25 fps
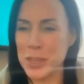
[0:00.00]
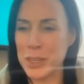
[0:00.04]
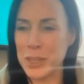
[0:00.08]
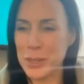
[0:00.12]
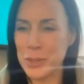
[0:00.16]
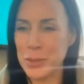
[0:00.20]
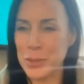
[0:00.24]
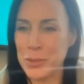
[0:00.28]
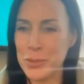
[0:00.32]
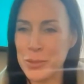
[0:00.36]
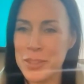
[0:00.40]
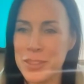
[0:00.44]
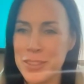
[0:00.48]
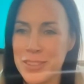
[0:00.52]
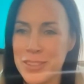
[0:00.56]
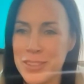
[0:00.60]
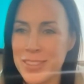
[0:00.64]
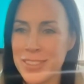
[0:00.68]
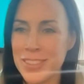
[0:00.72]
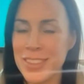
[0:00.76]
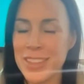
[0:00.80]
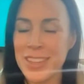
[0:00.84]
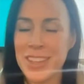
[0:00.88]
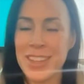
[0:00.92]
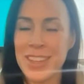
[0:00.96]
we can use.
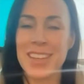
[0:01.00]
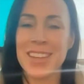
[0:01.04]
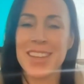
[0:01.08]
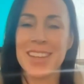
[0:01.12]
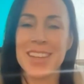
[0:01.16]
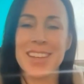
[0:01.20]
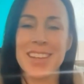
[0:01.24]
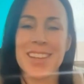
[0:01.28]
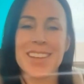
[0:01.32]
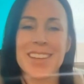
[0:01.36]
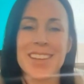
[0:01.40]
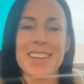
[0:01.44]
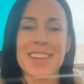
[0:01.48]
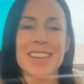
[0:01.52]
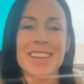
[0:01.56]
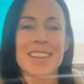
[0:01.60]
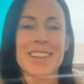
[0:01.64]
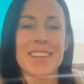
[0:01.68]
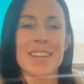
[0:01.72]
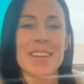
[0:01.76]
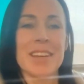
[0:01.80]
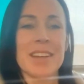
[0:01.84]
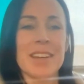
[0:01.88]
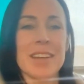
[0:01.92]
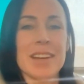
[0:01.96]

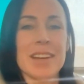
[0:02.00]
Yeah.